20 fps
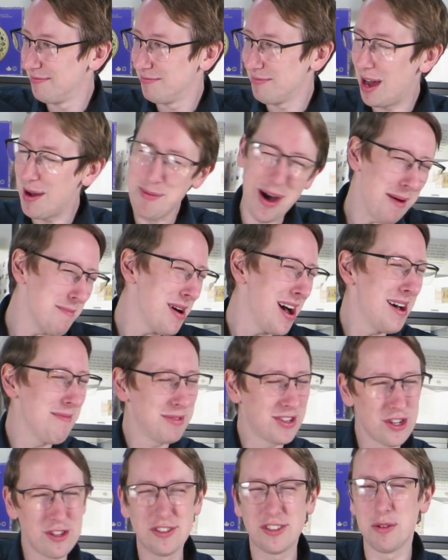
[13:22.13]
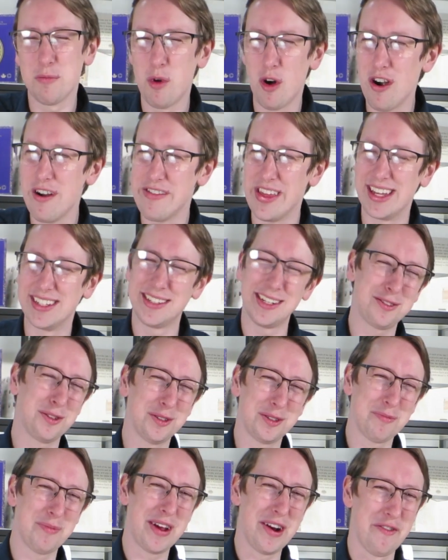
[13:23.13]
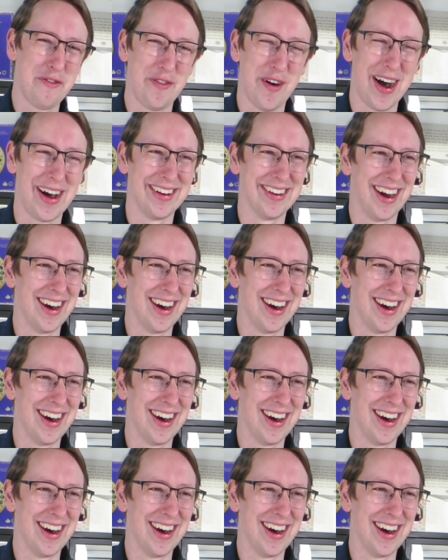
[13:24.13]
I might do some more of these. This was a bit of fun.